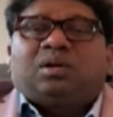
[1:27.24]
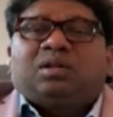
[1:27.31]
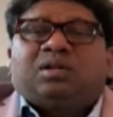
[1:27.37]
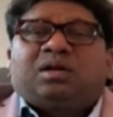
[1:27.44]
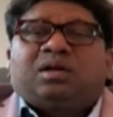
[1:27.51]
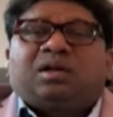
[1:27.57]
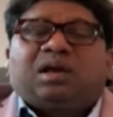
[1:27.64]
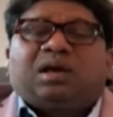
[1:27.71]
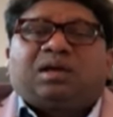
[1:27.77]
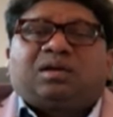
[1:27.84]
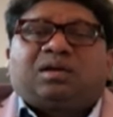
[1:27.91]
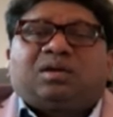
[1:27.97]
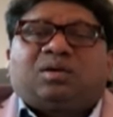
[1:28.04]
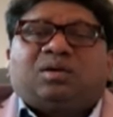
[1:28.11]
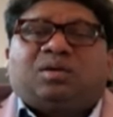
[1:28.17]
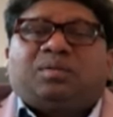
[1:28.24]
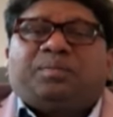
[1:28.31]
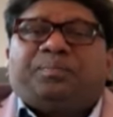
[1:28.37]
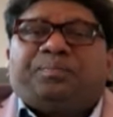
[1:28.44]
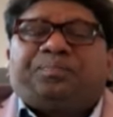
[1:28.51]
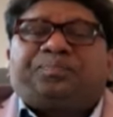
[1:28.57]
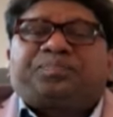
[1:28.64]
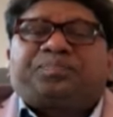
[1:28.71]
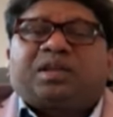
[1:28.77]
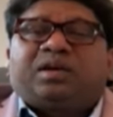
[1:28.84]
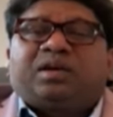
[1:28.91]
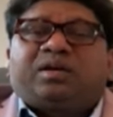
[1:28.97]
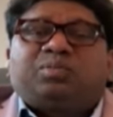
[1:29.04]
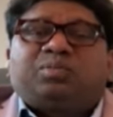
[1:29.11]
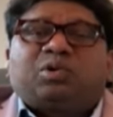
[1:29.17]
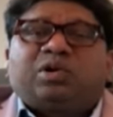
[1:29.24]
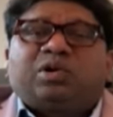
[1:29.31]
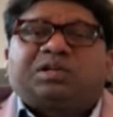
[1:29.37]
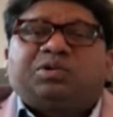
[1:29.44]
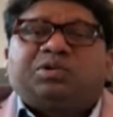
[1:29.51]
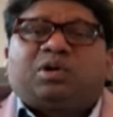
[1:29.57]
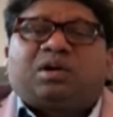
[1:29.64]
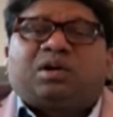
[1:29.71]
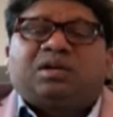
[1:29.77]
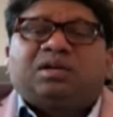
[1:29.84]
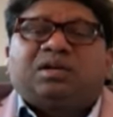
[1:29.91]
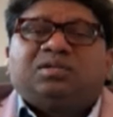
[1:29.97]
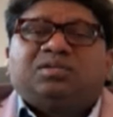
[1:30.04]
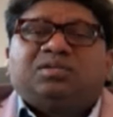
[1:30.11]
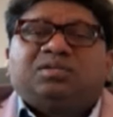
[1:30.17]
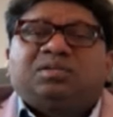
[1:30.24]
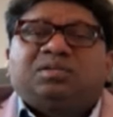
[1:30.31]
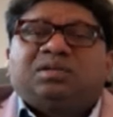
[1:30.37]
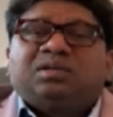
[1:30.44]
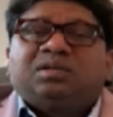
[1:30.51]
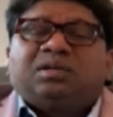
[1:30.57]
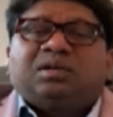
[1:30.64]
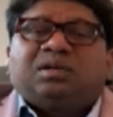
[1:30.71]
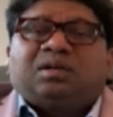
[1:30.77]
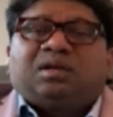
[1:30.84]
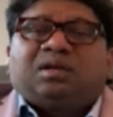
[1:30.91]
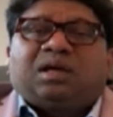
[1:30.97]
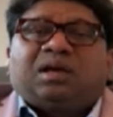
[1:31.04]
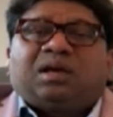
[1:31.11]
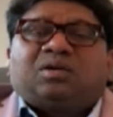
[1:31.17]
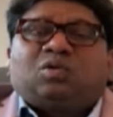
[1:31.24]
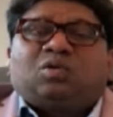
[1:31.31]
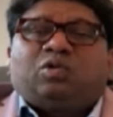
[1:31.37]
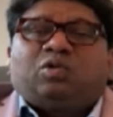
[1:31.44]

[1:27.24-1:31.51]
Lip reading: all the, like, you know, reproductive organs, like